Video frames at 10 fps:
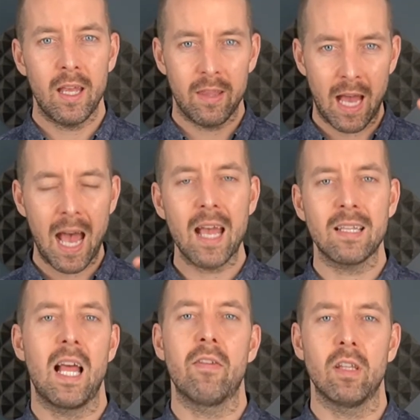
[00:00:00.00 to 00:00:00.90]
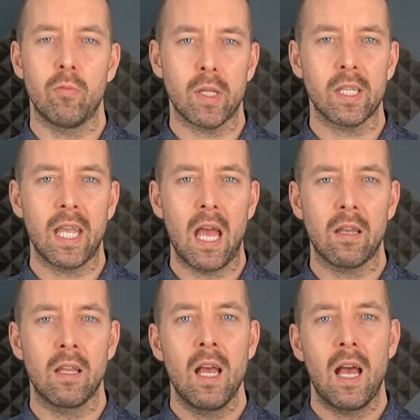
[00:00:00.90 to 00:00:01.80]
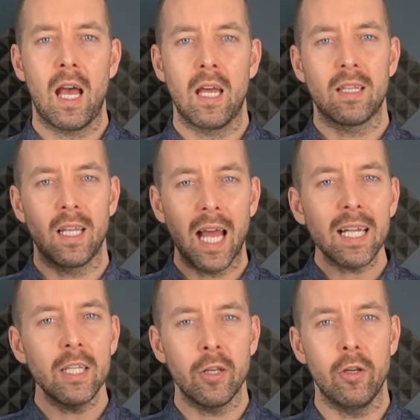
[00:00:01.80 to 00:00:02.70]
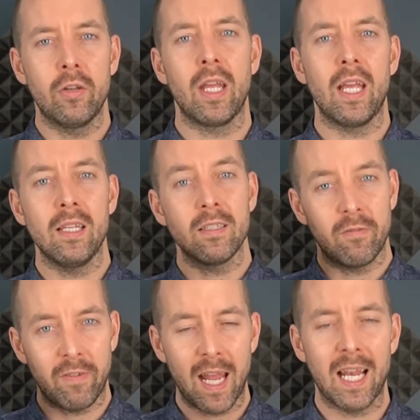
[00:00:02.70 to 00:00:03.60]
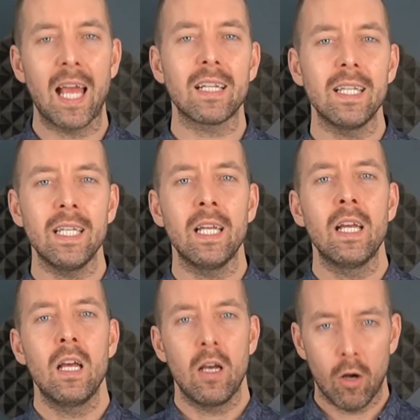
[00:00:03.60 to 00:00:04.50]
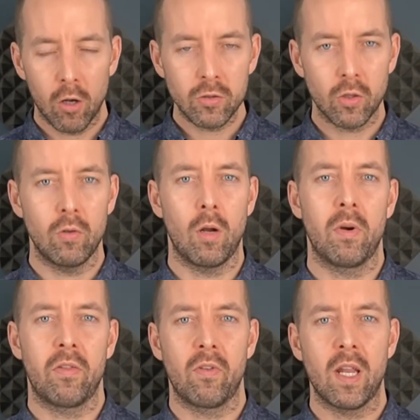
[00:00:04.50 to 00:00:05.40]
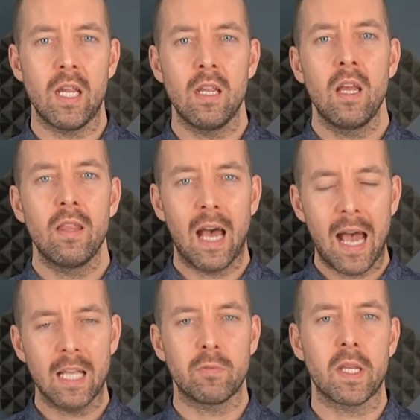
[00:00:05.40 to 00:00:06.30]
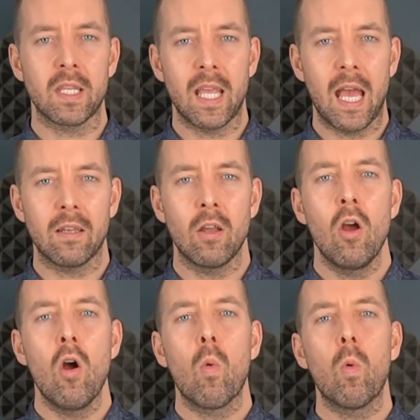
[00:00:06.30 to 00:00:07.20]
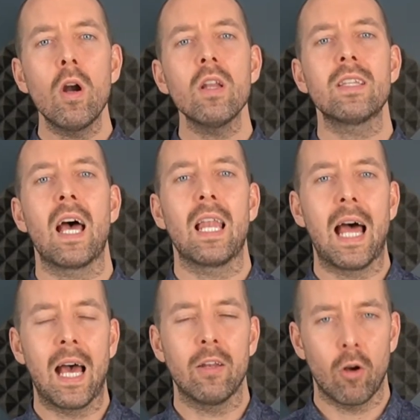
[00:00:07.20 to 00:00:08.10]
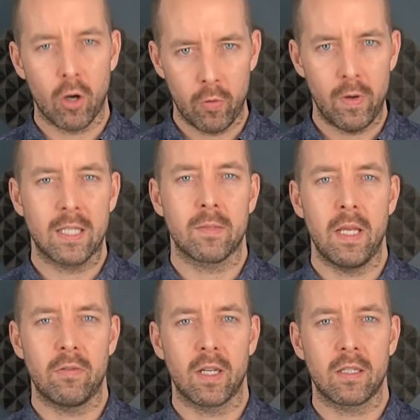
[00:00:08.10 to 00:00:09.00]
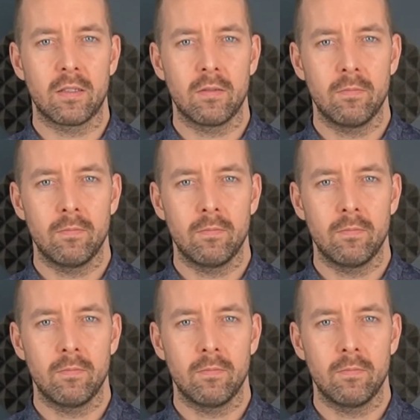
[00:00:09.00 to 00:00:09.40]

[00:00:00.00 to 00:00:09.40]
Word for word: the highest level that we can get, and the likelihood is very likely, also number three, the highest we can get, where does that land on our risk matrix?